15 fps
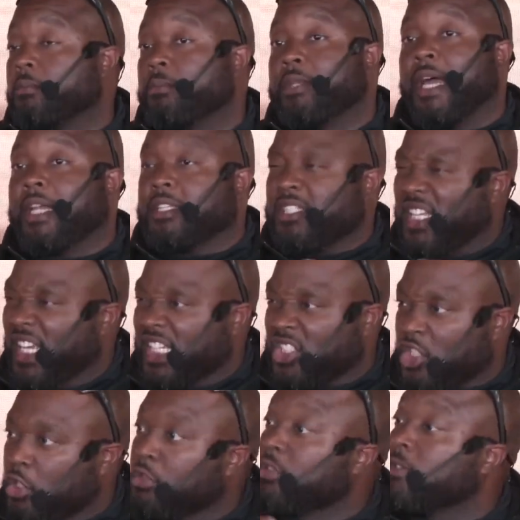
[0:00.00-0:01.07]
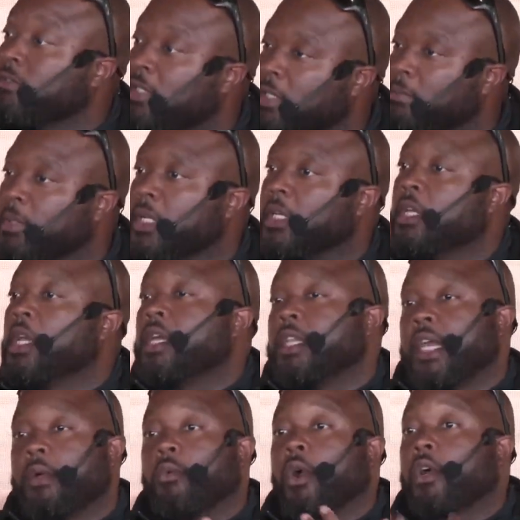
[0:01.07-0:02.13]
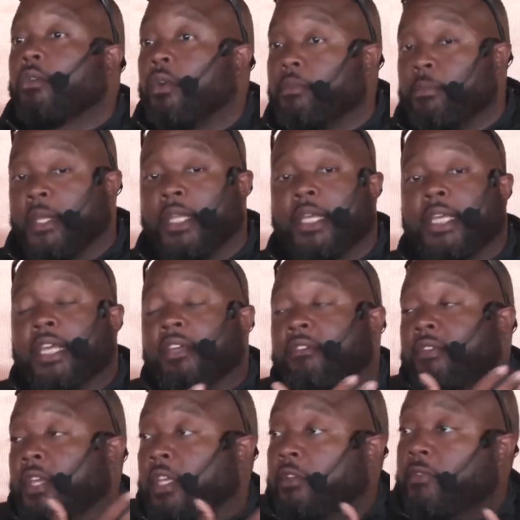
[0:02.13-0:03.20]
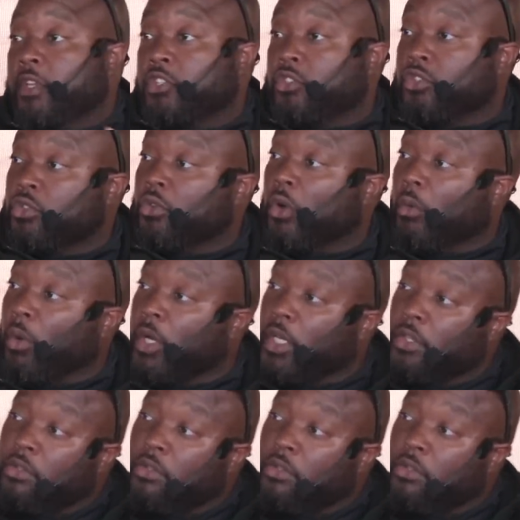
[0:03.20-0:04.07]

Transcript: not exclusively, but they work with me to give individuals who are working through our